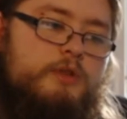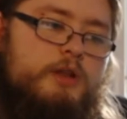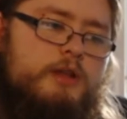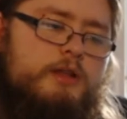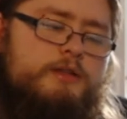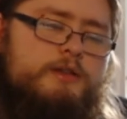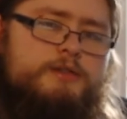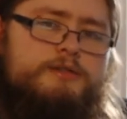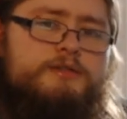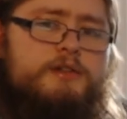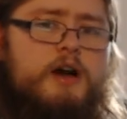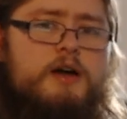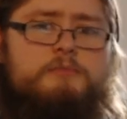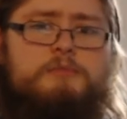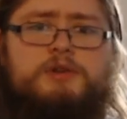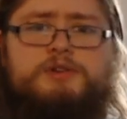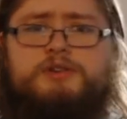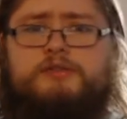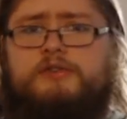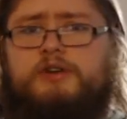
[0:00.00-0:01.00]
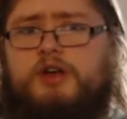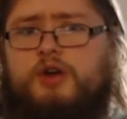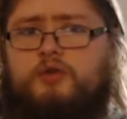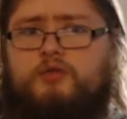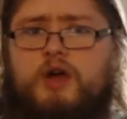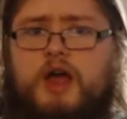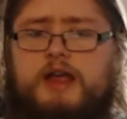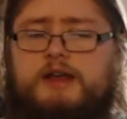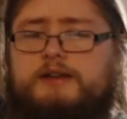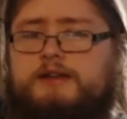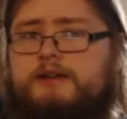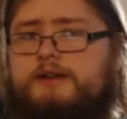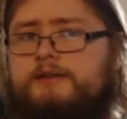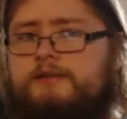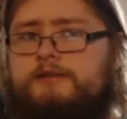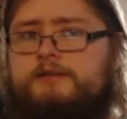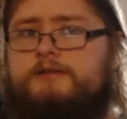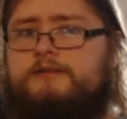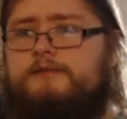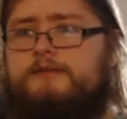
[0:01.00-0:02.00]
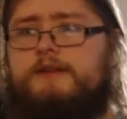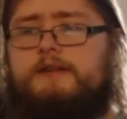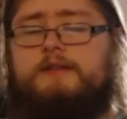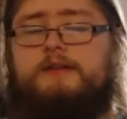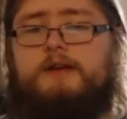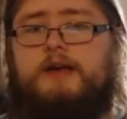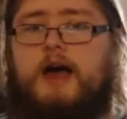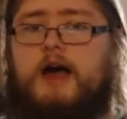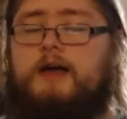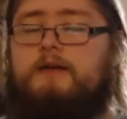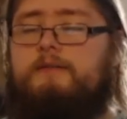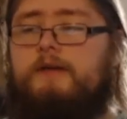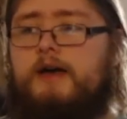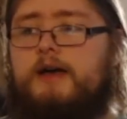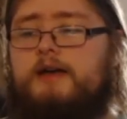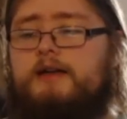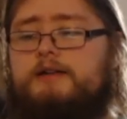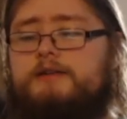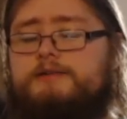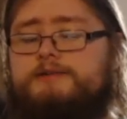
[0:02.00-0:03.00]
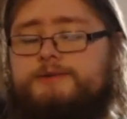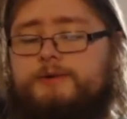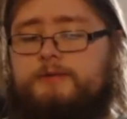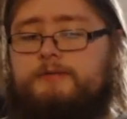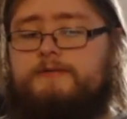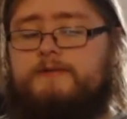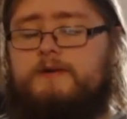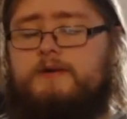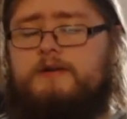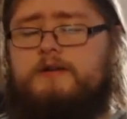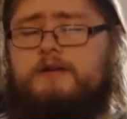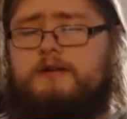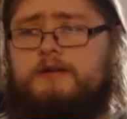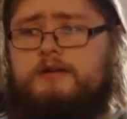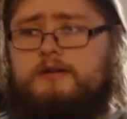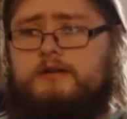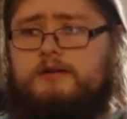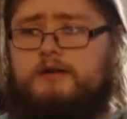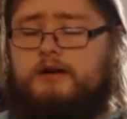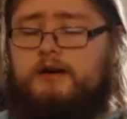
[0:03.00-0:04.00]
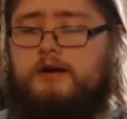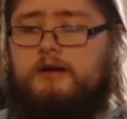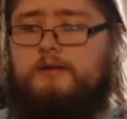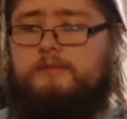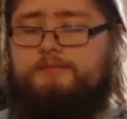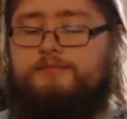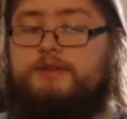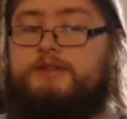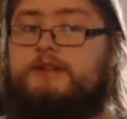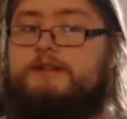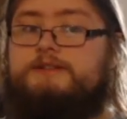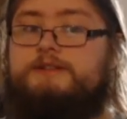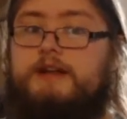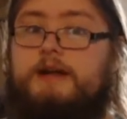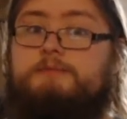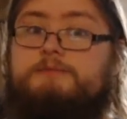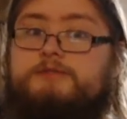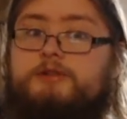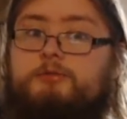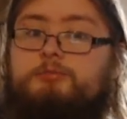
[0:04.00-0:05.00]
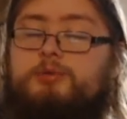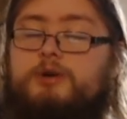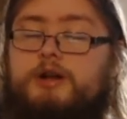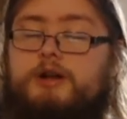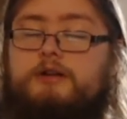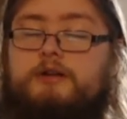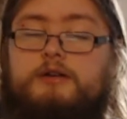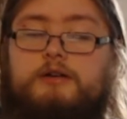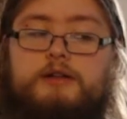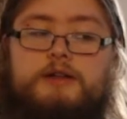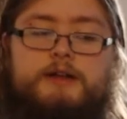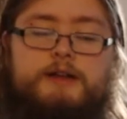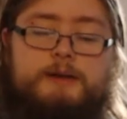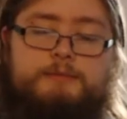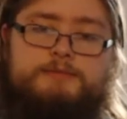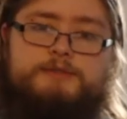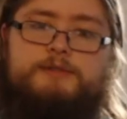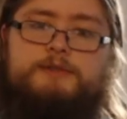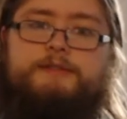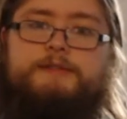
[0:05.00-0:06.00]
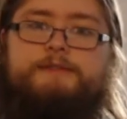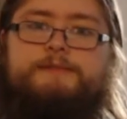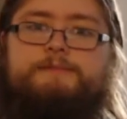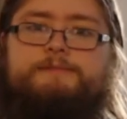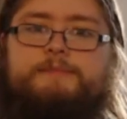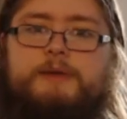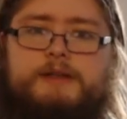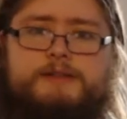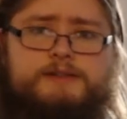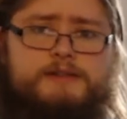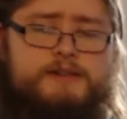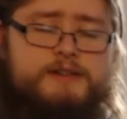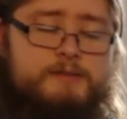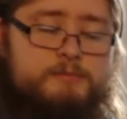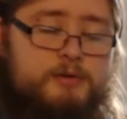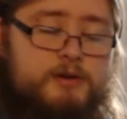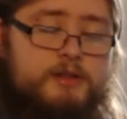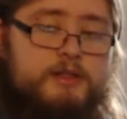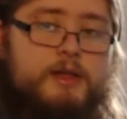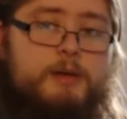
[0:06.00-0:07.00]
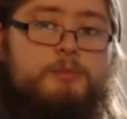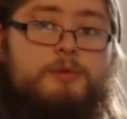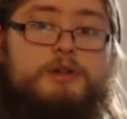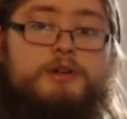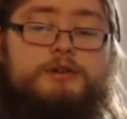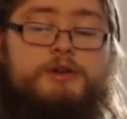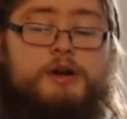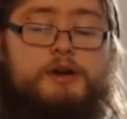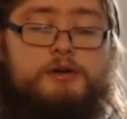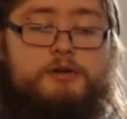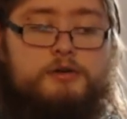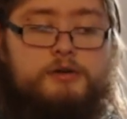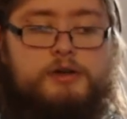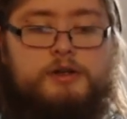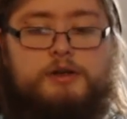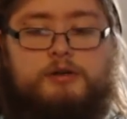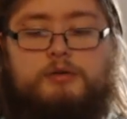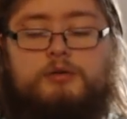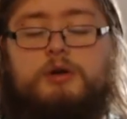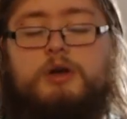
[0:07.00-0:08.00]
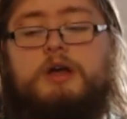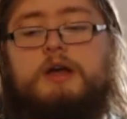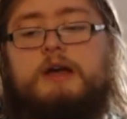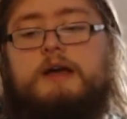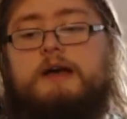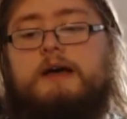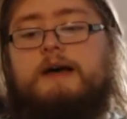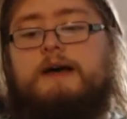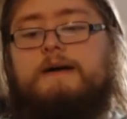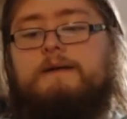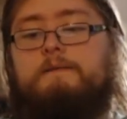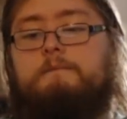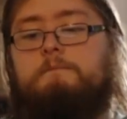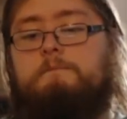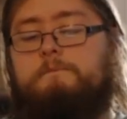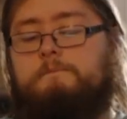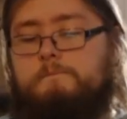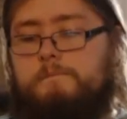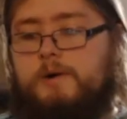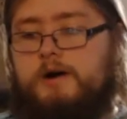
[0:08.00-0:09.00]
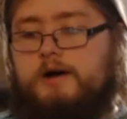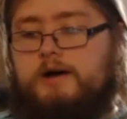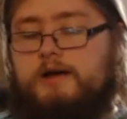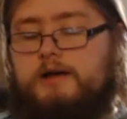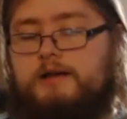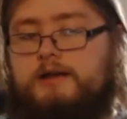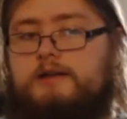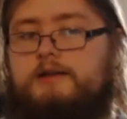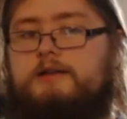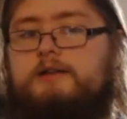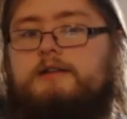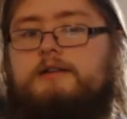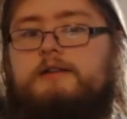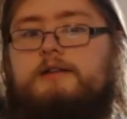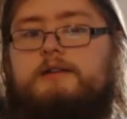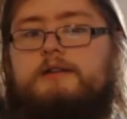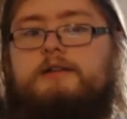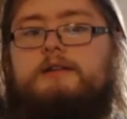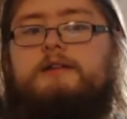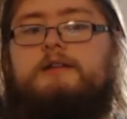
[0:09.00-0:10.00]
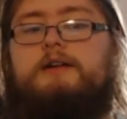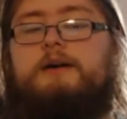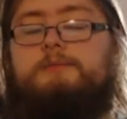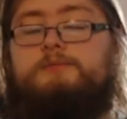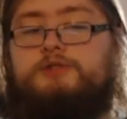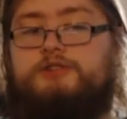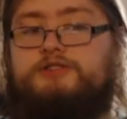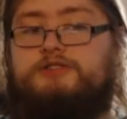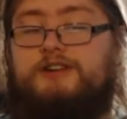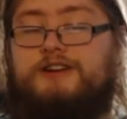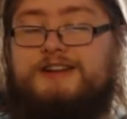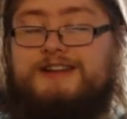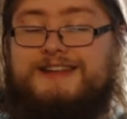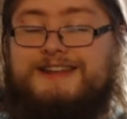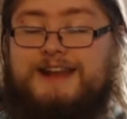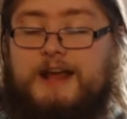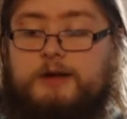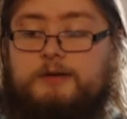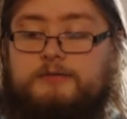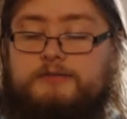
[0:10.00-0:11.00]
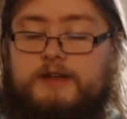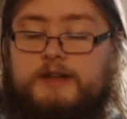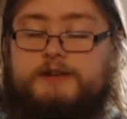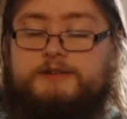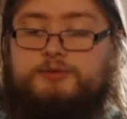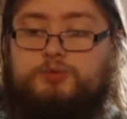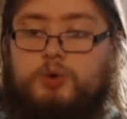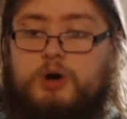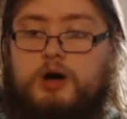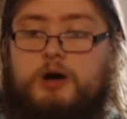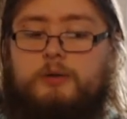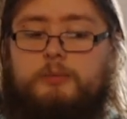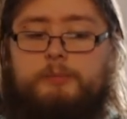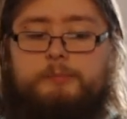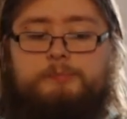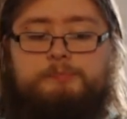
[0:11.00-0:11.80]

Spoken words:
There's not much of a grinding feeling I've had so far. But that said, I'm still pretty early, and I'm still basically in the part of the game where they're trying to hook you. But I'm just starting to get out of that as well.